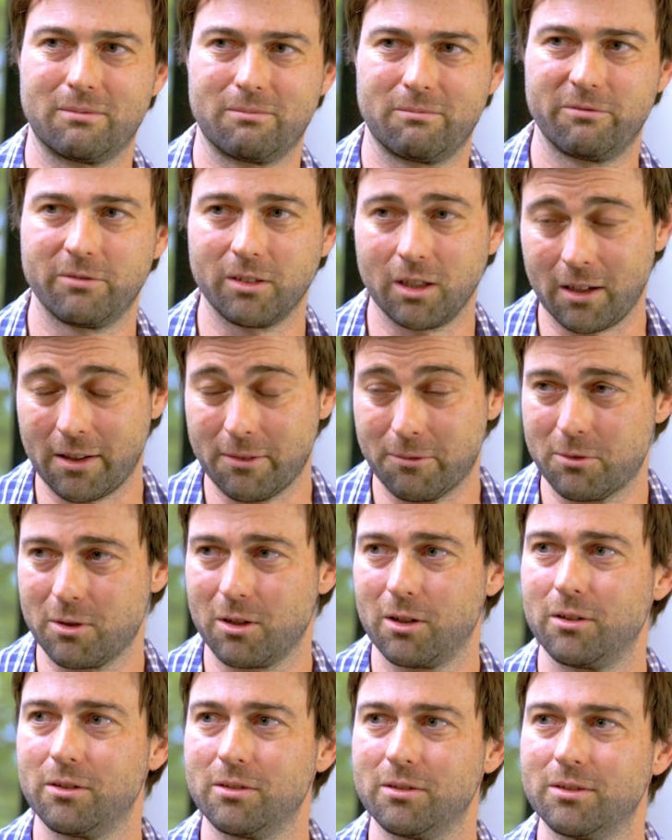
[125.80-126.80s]
fly the
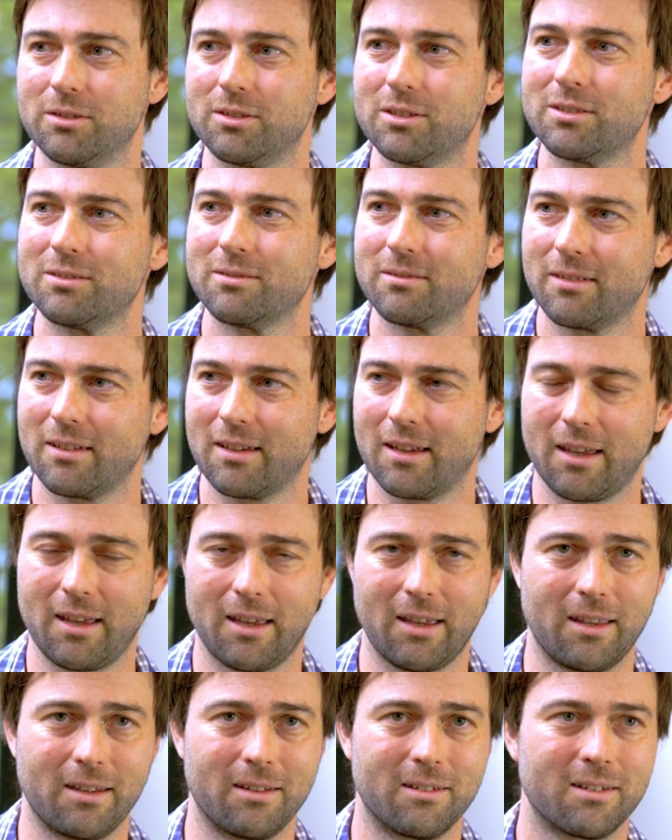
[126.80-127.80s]
drones,
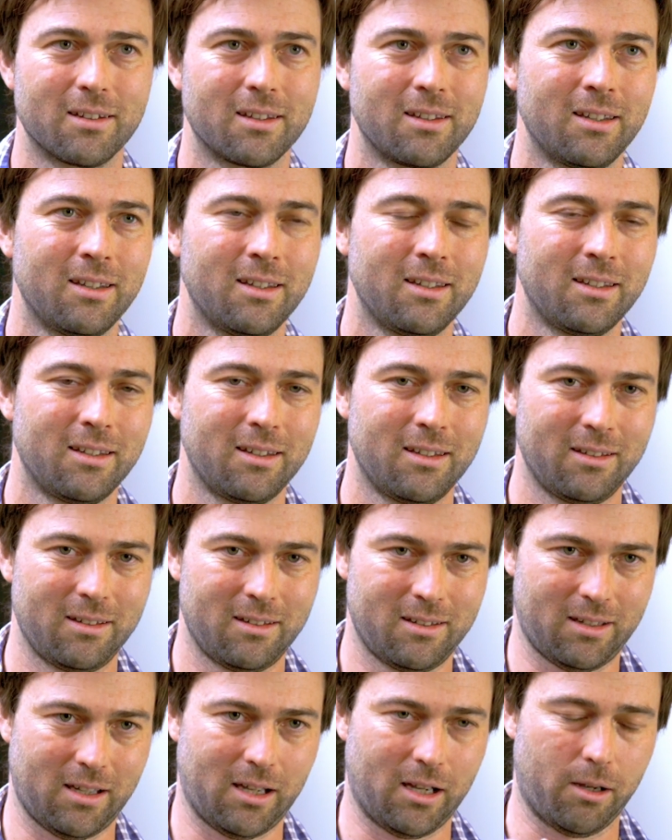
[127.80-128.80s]
and
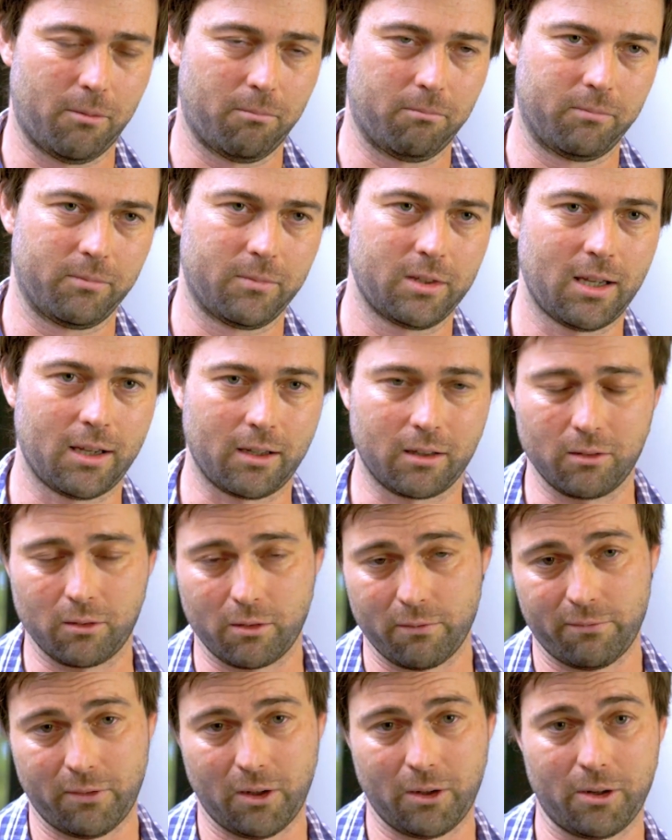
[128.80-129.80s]
take a lot
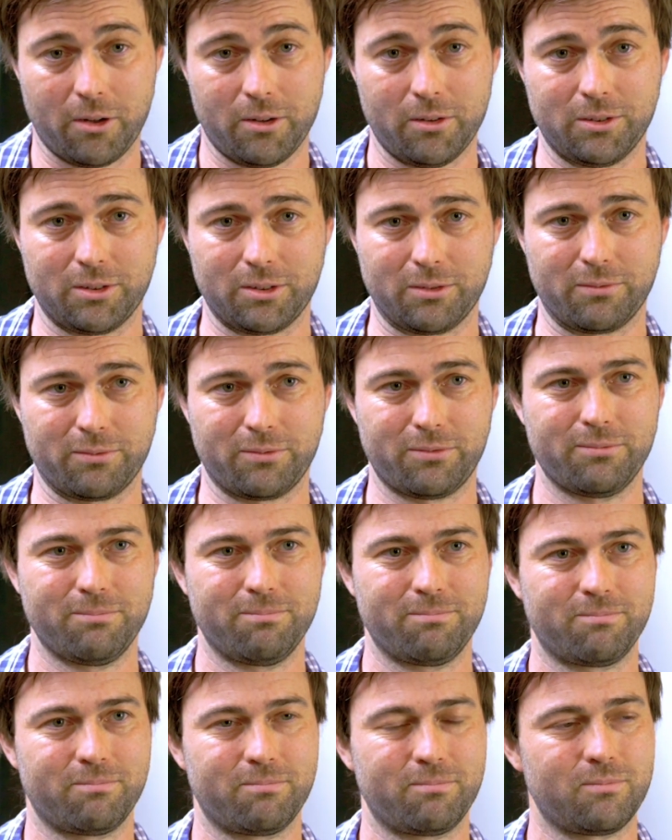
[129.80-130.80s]
of photos of
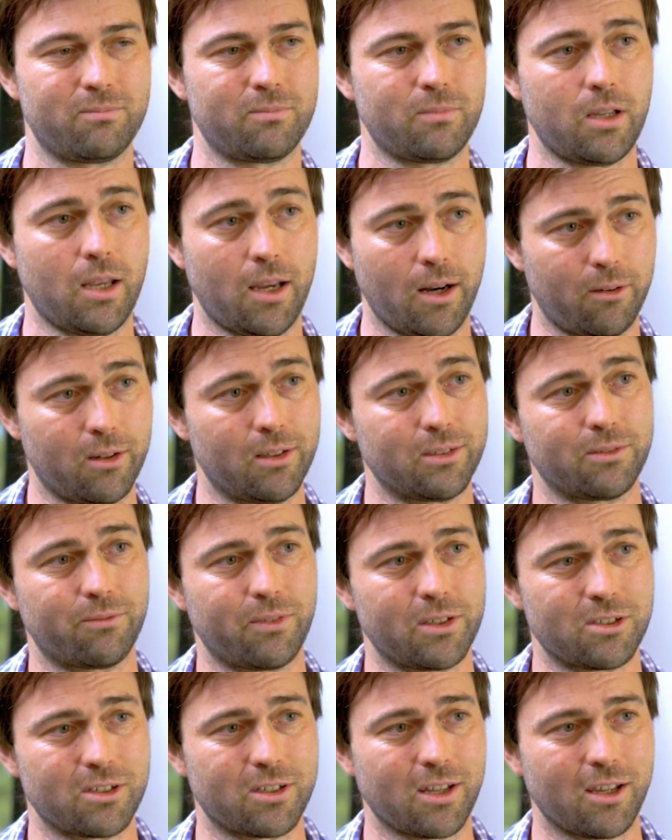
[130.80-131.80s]
areas of
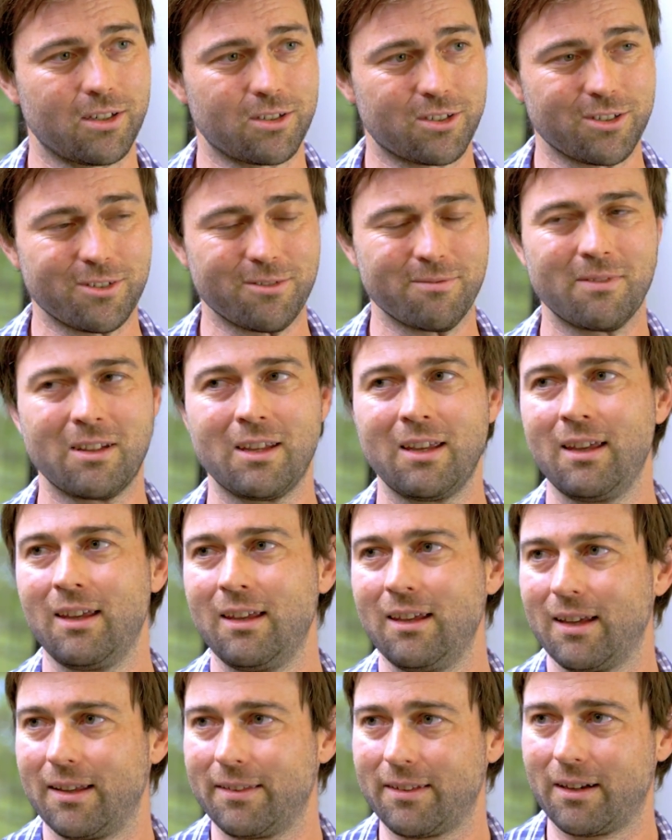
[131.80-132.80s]
vegetation,
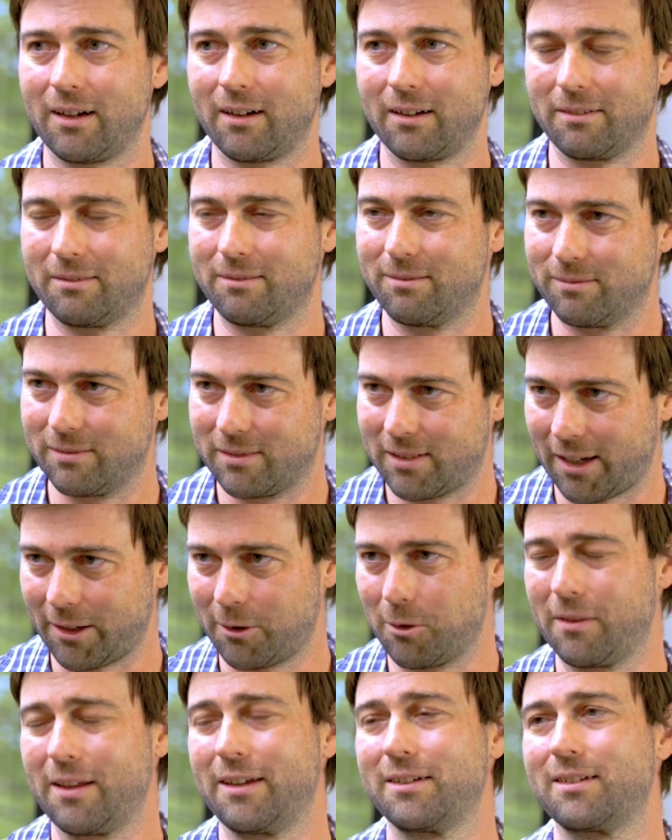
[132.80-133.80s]
and then I take
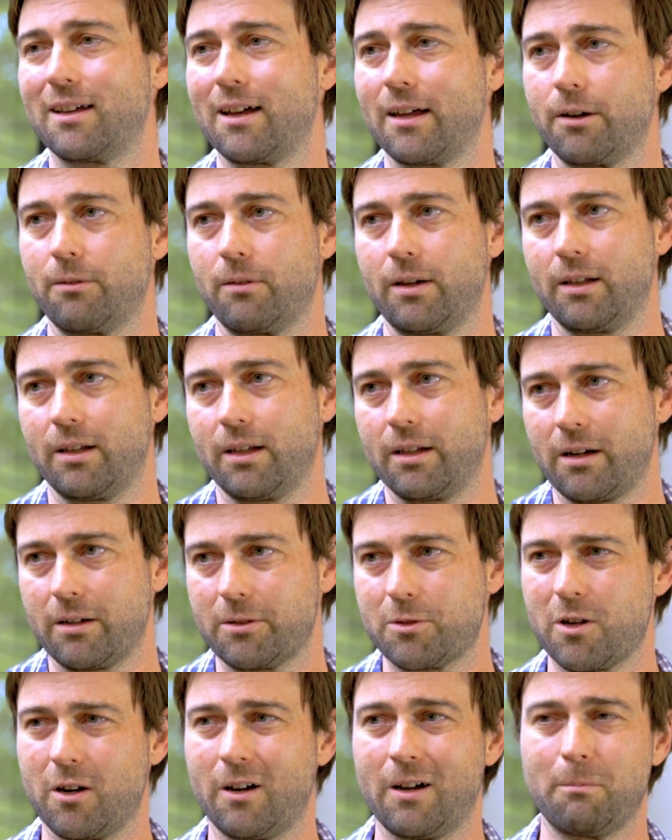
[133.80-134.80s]
all that data in and I
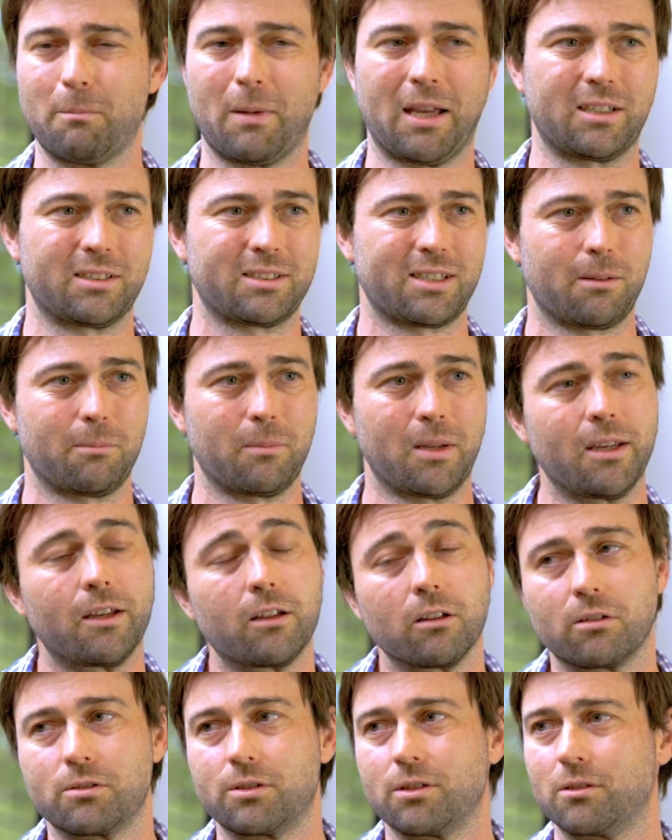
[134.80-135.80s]
try and make some
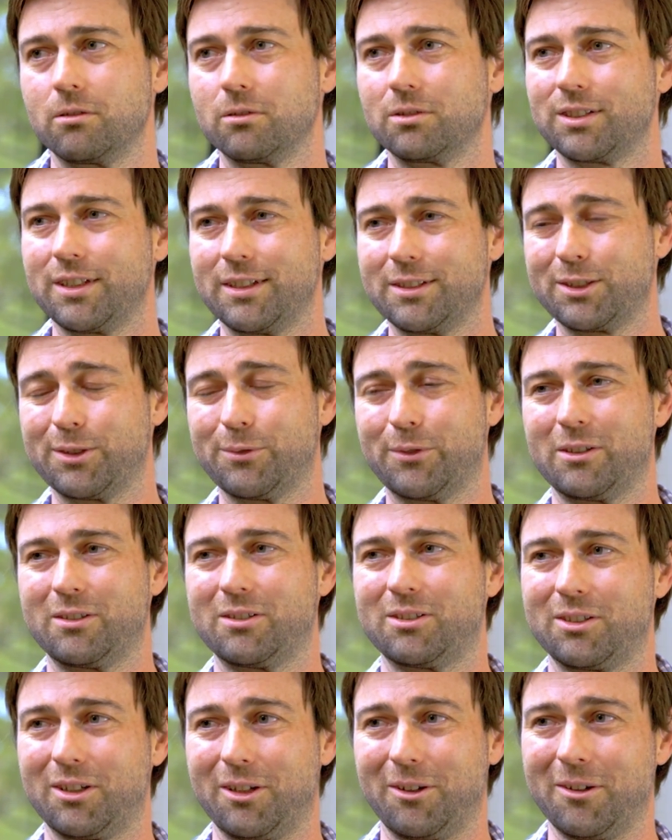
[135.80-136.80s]
ecological sense of it.
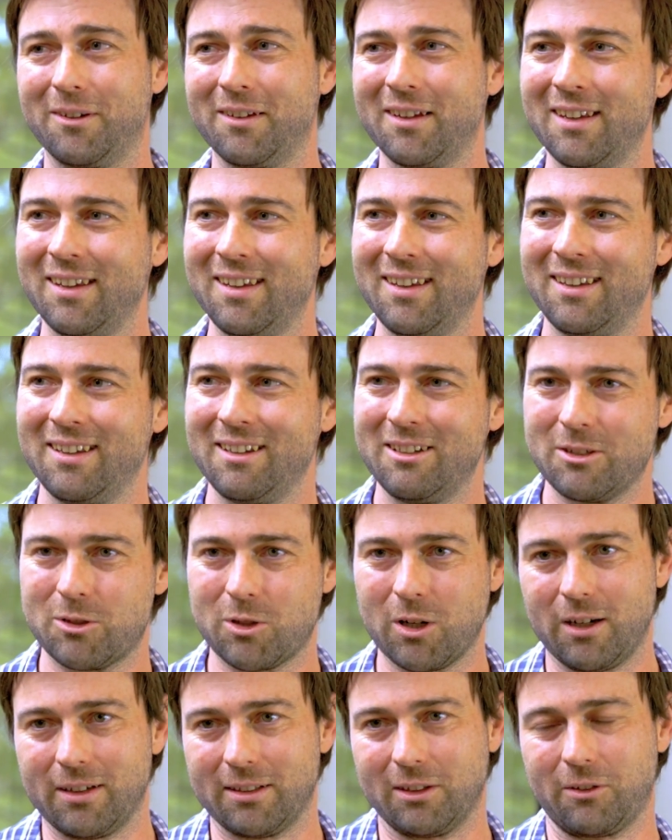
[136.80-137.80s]
So
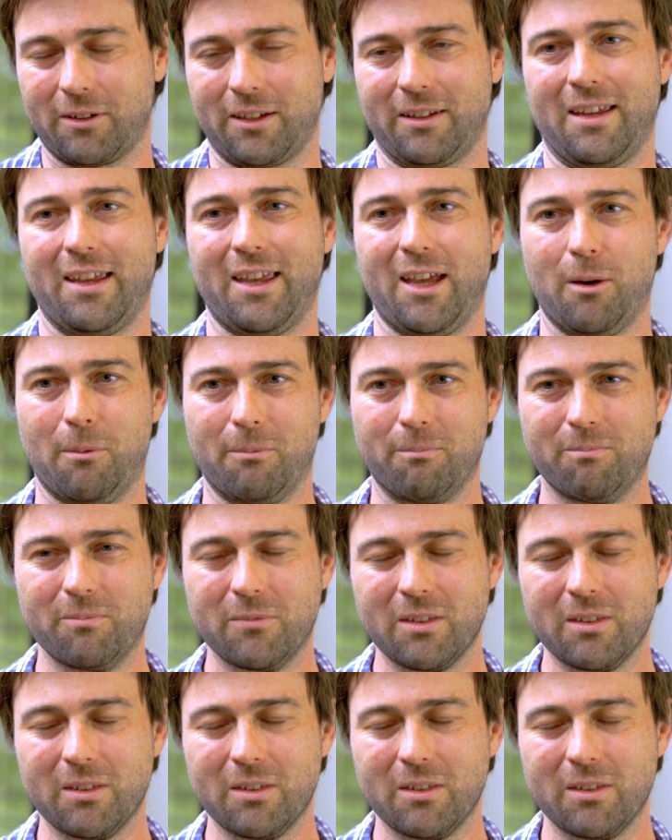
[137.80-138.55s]
try and look at how,